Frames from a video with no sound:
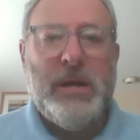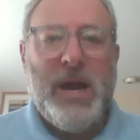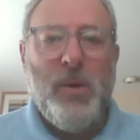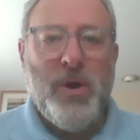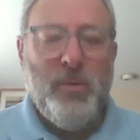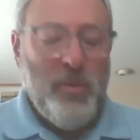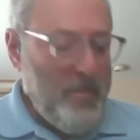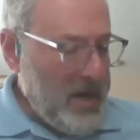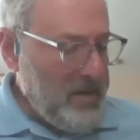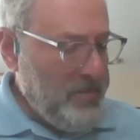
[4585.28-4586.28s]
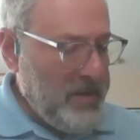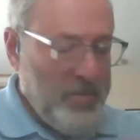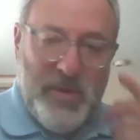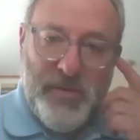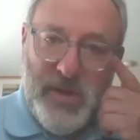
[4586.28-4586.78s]
I want to remind
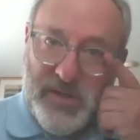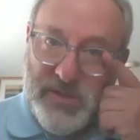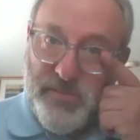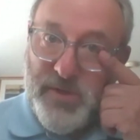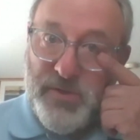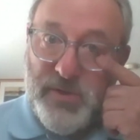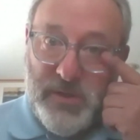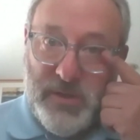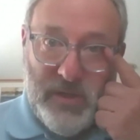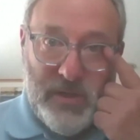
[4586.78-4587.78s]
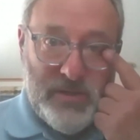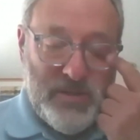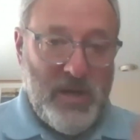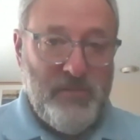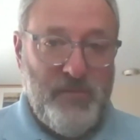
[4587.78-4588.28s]
people that the exhibition is
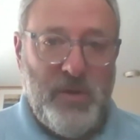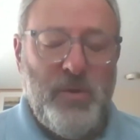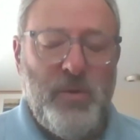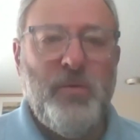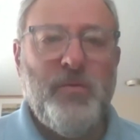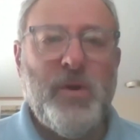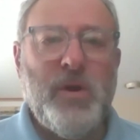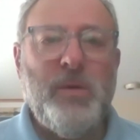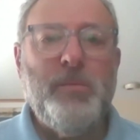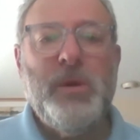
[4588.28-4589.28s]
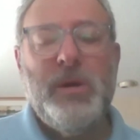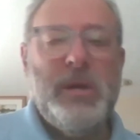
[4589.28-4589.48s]
on view from